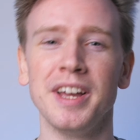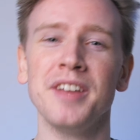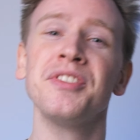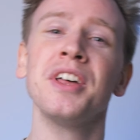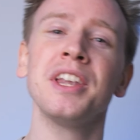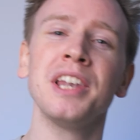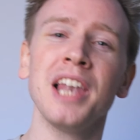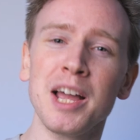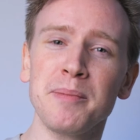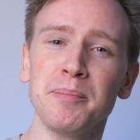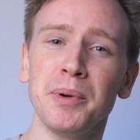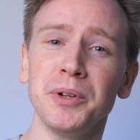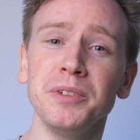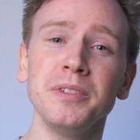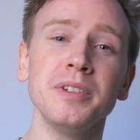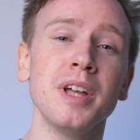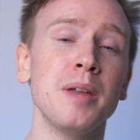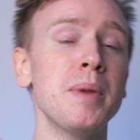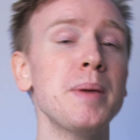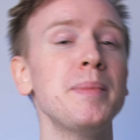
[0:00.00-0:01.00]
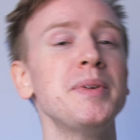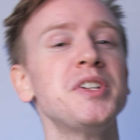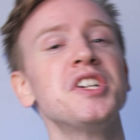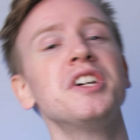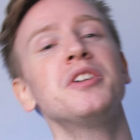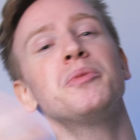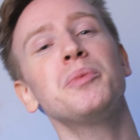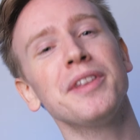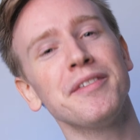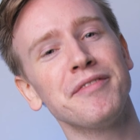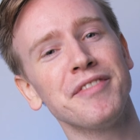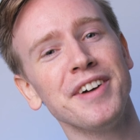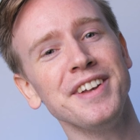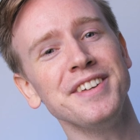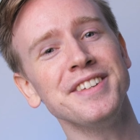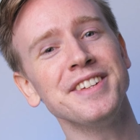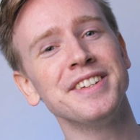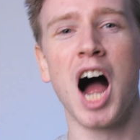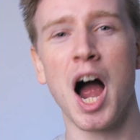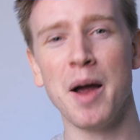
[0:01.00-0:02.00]
hit that like button and maybe share it with a
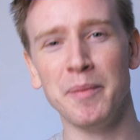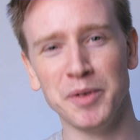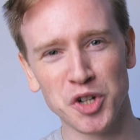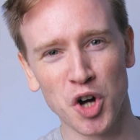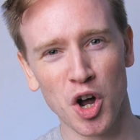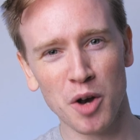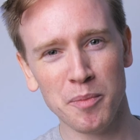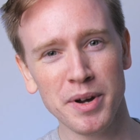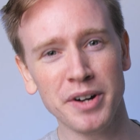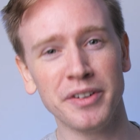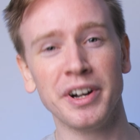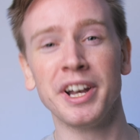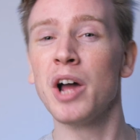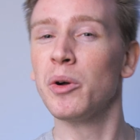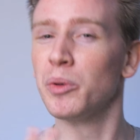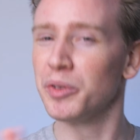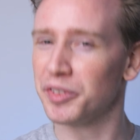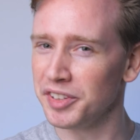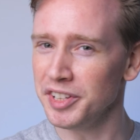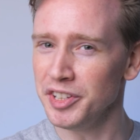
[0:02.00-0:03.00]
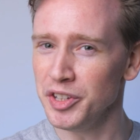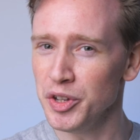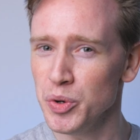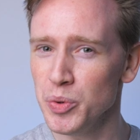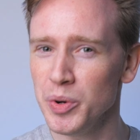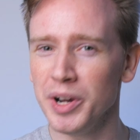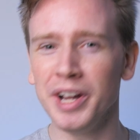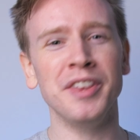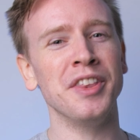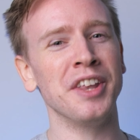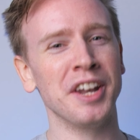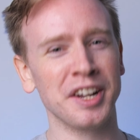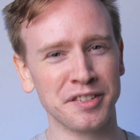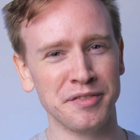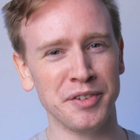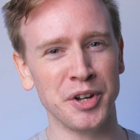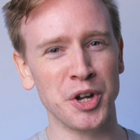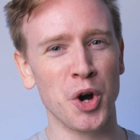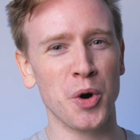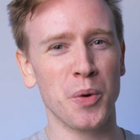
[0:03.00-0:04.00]
friend. I'm John Bear and I will see you in the next
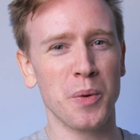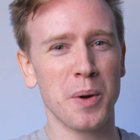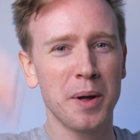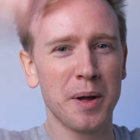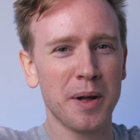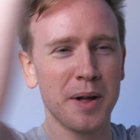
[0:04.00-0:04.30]
video.